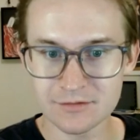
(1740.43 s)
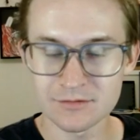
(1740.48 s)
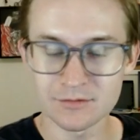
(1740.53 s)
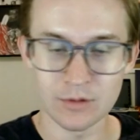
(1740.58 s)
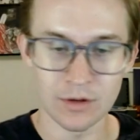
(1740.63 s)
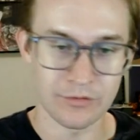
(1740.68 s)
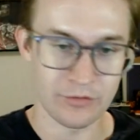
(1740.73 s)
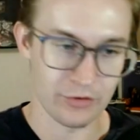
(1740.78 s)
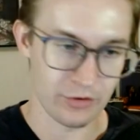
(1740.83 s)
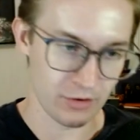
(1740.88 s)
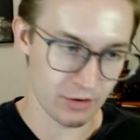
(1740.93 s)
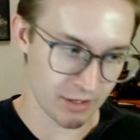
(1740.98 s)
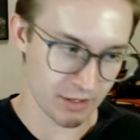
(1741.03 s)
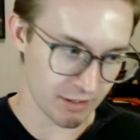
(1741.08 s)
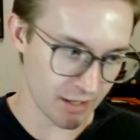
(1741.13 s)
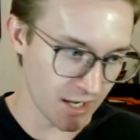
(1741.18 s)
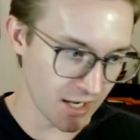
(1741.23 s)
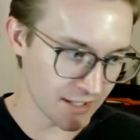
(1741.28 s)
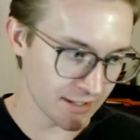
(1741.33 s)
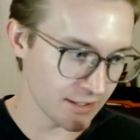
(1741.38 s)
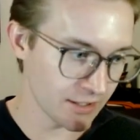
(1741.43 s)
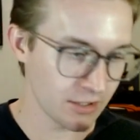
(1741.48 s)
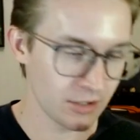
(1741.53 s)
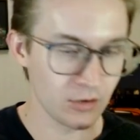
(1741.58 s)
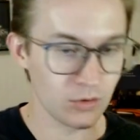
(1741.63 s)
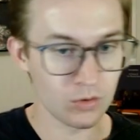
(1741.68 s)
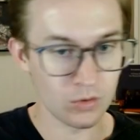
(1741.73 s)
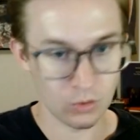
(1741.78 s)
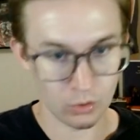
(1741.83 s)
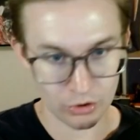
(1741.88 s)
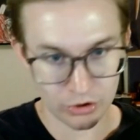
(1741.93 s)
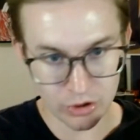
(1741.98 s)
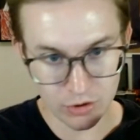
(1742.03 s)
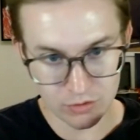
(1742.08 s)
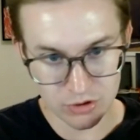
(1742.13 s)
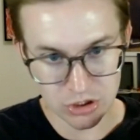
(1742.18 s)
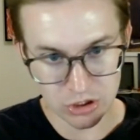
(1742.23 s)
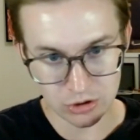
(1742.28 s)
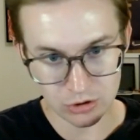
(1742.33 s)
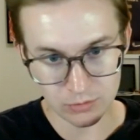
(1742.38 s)
whether you're on audio or
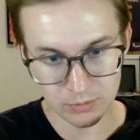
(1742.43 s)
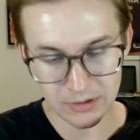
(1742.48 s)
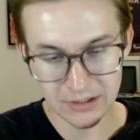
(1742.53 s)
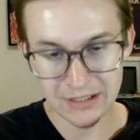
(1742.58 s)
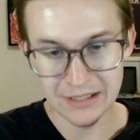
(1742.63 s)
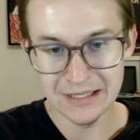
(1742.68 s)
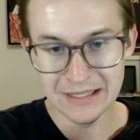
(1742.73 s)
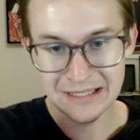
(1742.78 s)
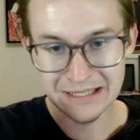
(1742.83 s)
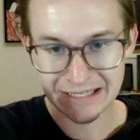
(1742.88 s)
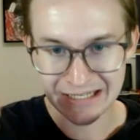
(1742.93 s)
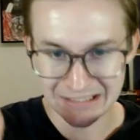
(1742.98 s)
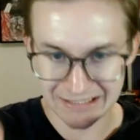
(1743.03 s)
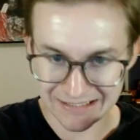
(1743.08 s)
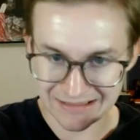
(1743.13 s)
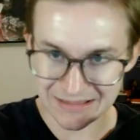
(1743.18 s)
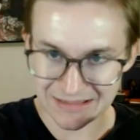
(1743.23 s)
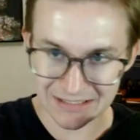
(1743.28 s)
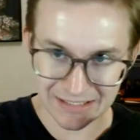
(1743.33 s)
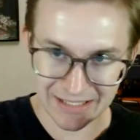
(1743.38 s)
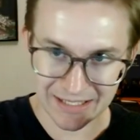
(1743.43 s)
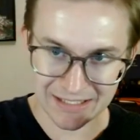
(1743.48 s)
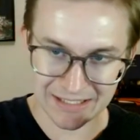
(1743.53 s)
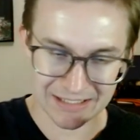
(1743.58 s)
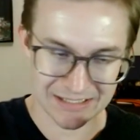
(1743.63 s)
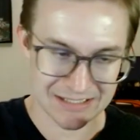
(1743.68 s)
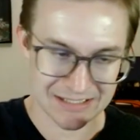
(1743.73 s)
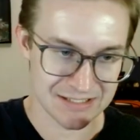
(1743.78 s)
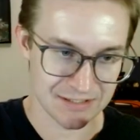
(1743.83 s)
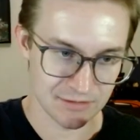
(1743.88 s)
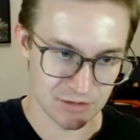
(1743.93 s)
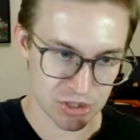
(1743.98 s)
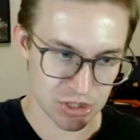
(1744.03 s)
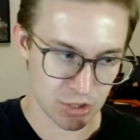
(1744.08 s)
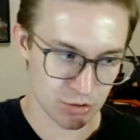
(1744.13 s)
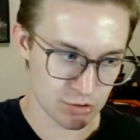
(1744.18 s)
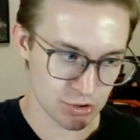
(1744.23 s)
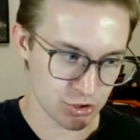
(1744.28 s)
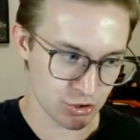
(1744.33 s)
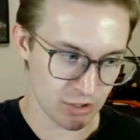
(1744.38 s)
YouTube, click the link. It is in the show
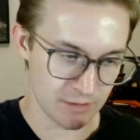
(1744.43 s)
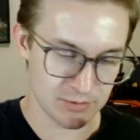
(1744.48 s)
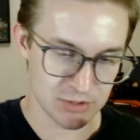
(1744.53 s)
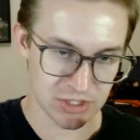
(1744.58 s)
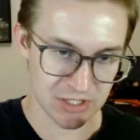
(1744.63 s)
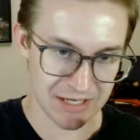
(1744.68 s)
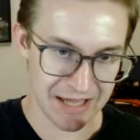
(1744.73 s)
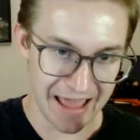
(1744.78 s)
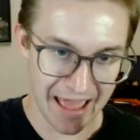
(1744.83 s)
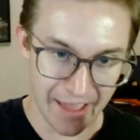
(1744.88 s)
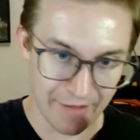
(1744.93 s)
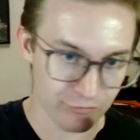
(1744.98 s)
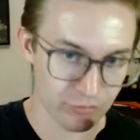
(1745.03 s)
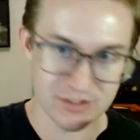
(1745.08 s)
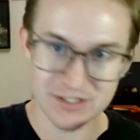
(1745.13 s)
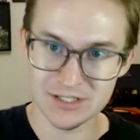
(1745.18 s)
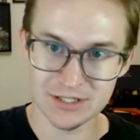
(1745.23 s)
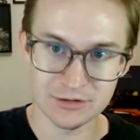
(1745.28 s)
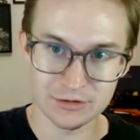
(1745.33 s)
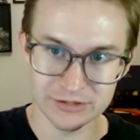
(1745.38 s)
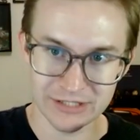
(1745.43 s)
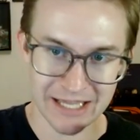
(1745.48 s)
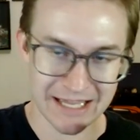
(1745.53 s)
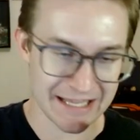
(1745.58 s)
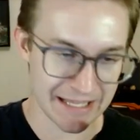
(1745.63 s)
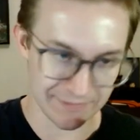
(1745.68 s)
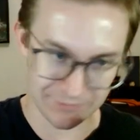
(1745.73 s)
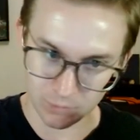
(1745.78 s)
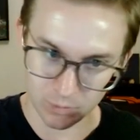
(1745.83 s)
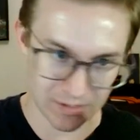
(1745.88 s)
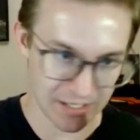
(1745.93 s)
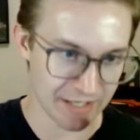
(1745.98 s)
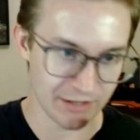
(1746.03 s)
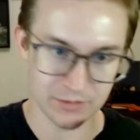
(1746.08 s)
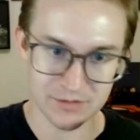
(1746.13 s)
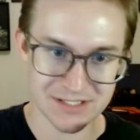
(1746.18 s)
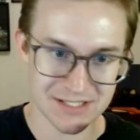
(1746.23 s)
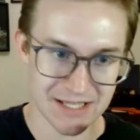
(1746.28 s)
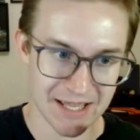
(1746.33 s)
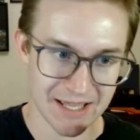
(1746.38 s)
description every single day, even when I
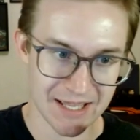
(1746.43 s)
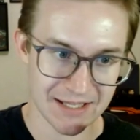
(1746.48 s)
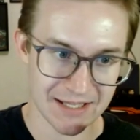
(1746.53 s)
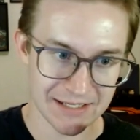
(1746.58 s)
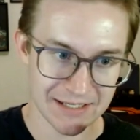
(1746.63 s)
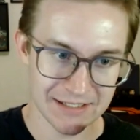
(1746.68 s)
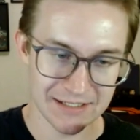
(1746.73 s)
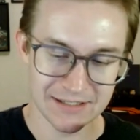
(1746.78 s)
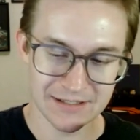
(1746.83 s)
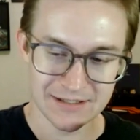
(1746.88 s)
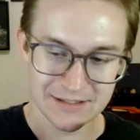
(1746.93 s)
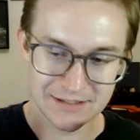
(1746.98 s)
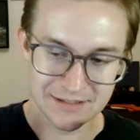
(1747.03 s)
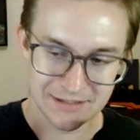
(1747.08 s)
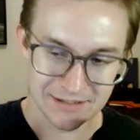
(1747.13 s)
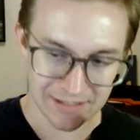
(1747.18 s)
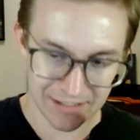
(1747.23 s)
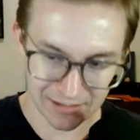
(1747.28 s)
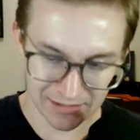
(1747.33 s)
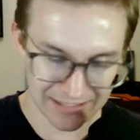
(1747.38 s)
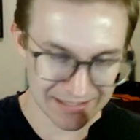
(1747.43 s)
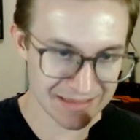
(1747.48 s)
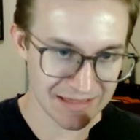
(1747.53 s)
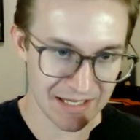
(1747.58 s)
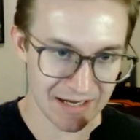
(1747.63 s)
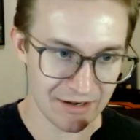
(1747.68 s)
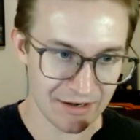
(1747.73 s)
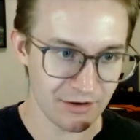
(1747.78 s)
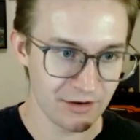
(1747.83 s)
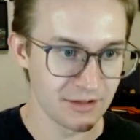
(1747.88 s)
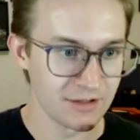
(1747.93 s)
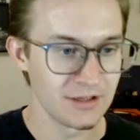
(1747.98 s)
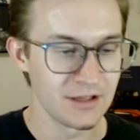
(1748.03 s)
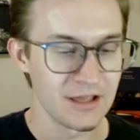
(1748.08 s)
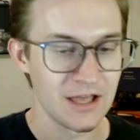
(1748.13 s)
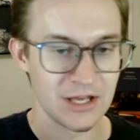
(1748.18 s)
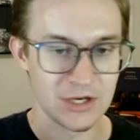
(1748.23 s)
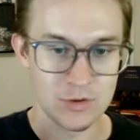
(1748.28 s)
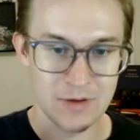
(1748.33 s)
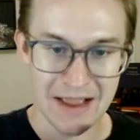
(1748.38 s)
don't say it. Click there.
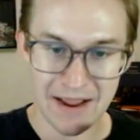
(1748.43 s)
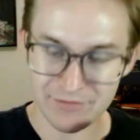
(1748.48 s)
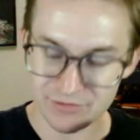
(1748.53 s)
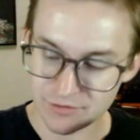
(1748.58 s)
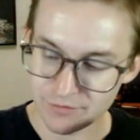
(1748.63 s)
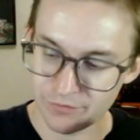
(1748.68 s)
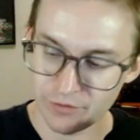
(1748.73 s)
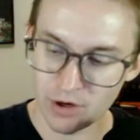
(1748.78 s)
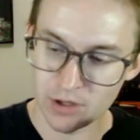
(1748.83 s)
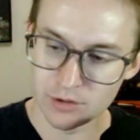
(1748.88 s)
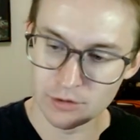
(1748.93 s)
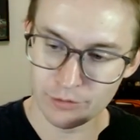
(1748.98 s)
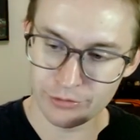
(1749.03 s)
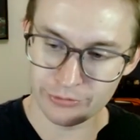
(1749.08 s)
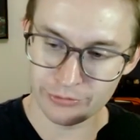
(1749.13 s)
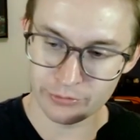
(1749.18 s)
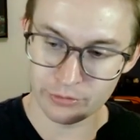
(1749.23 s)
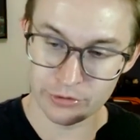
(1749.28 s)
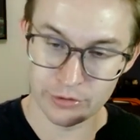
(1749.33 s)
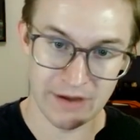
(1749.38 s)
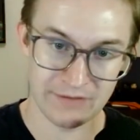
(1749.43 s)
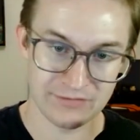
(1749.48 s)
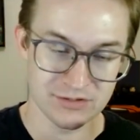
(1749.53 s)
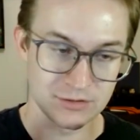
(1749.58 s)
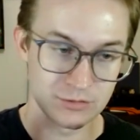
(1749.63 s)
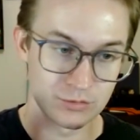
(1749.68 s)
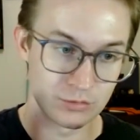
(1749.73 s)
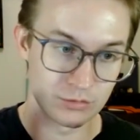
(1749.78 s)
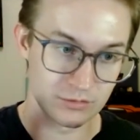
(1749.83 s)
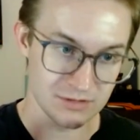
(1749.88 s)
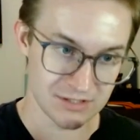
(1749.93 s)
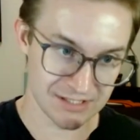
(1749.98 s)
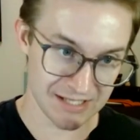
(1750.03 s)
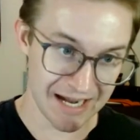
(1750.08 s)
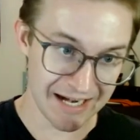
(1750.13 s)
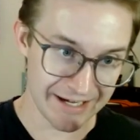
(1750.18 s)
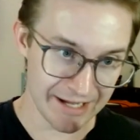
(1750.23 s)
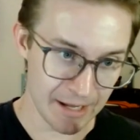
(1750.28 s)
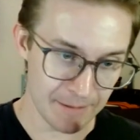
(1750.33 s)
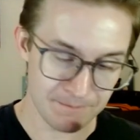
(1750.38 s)
And you have to follow through. You have to
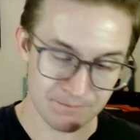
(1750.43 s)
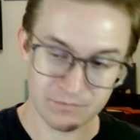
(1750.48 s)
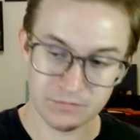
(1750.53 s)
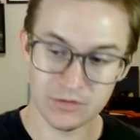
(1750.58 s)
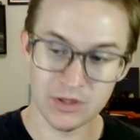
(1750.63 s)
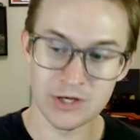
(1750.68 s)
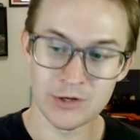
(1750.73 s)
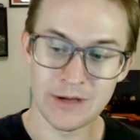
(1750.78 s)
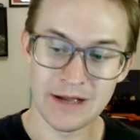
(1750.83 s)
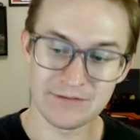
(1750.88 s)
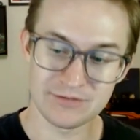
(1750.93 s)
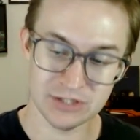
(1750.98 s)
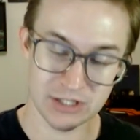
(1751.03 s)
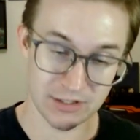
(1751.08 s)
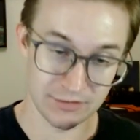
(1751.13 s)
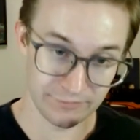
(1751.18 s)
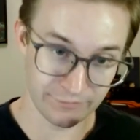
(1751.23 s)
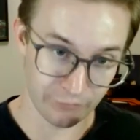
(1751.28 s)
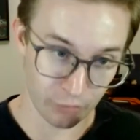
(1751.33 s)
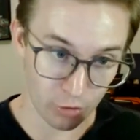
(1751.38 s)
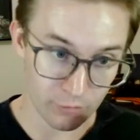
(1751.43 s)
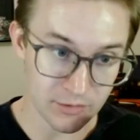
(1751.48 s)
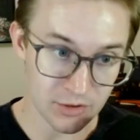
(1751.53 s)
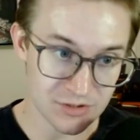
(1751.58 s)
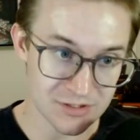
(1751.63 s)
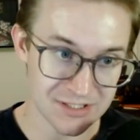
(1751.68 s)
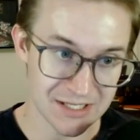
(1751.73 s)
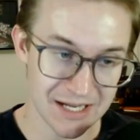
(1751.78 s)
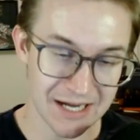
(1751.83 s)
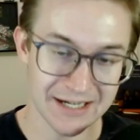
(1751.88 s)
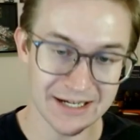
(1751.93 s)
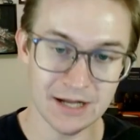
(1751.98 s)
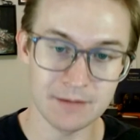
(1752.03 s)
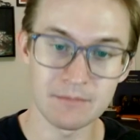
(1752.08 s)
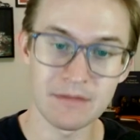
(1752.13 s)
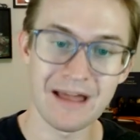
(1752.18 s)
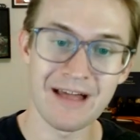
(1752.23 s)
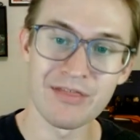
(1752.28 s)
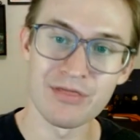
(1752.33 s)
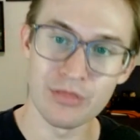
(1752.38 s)
sign up, then you have to confirm your sign up,
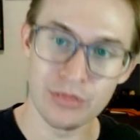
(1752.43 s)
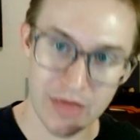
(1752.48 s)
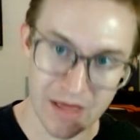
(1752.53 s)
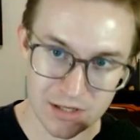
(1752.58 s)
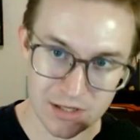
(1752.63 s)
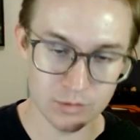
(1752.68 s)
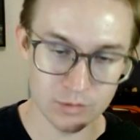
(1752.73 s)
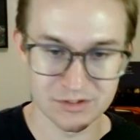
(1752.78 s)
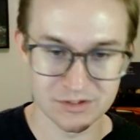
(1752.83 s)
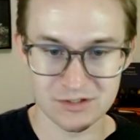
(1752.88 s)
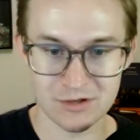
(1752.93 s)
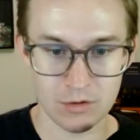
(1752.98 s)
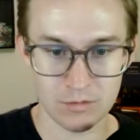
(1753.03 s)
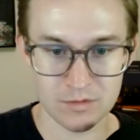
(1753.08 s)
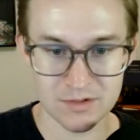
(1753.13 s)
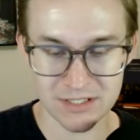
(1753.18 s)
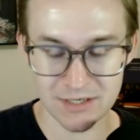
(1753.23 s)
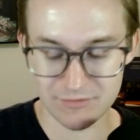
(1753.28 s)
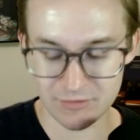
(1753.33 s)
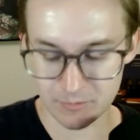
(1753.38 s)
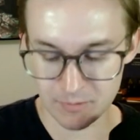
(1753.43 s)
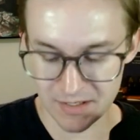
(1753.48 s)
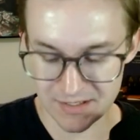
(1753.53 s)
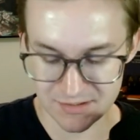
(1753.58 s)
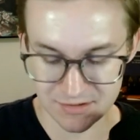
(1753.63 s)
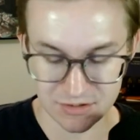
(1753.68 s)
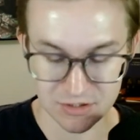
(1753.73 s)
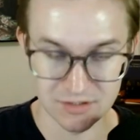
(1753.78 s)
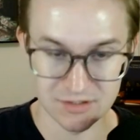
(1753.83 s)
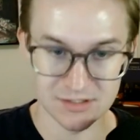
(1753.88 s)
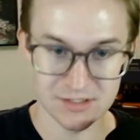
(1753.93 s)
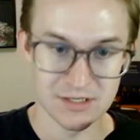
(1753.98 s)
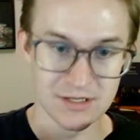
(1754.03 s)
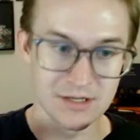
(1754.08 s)
and then you will start receiving messages.